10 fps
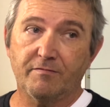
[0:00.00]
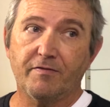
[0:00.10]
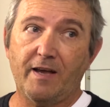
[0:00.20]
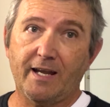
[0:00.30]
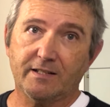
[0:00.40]

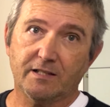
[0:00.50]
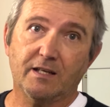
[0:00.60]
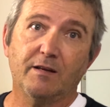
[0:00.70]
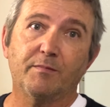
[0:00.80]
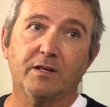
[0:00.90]
fact, to
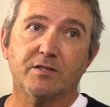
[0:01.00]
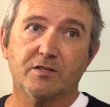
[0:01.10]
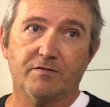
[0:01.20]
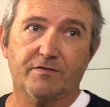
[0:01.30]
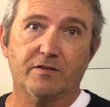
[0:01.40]
get my
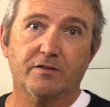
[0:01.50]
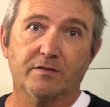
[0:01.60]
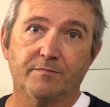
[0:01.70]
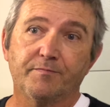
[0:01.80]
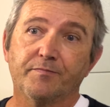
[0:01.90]

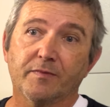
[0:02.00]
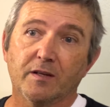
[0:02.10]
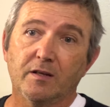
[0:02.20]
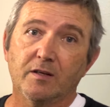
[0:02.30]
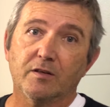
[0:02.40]
shifter
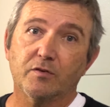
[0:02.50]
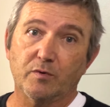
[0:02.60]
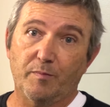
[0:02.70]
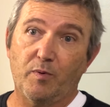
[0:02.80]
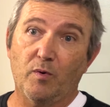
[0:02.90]
to
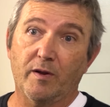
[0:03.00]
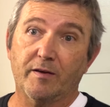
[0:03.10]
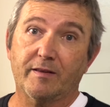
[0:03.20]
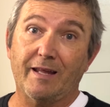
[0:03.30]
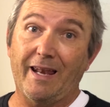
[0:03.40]
a
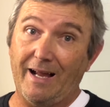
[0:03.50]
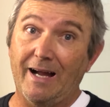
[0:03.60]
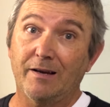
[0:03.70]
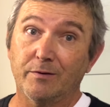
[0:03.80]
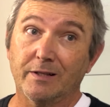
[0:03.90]
point that
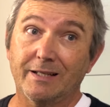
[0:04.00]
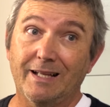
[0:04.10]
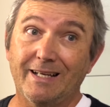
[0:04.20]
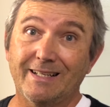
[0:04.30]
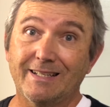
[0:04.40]
I really
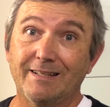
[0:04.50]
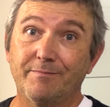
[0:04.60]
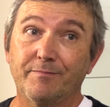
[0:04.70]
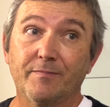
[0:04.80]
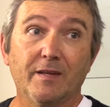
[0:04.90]
liked it,